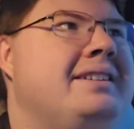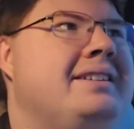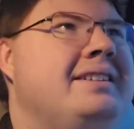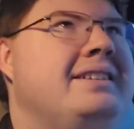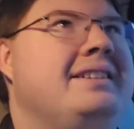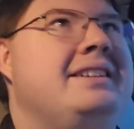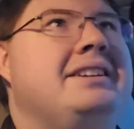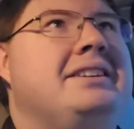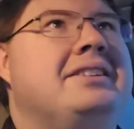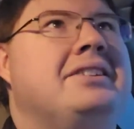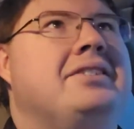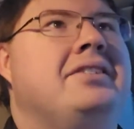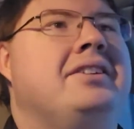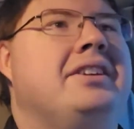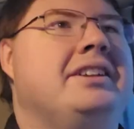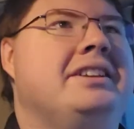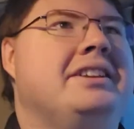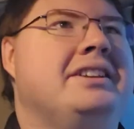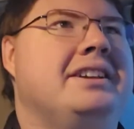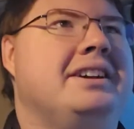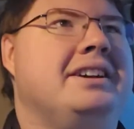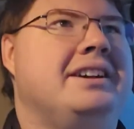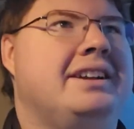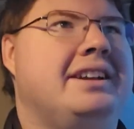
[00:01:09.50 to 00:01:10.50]
Here
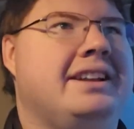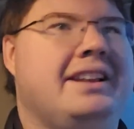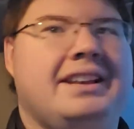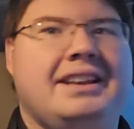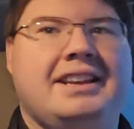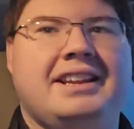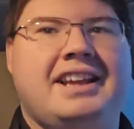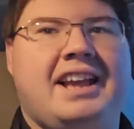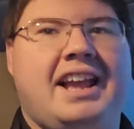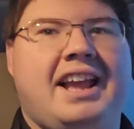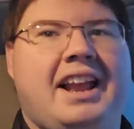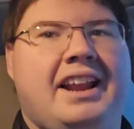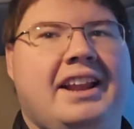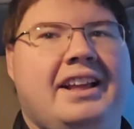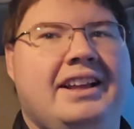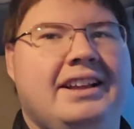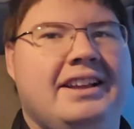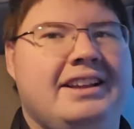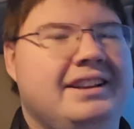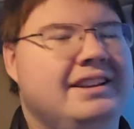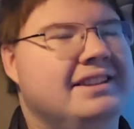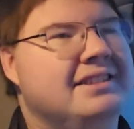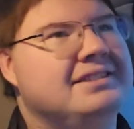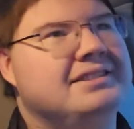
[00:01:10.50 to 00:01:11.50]
in Indiana,
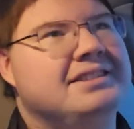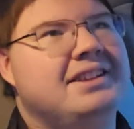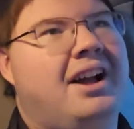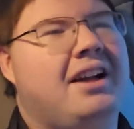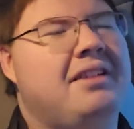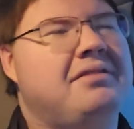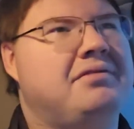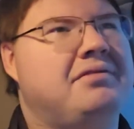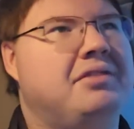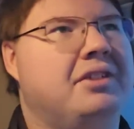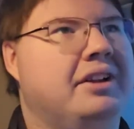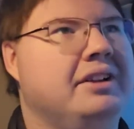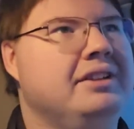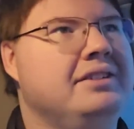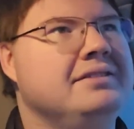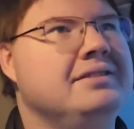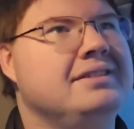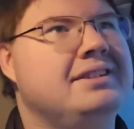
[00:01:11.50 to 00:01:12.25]
it is not fun.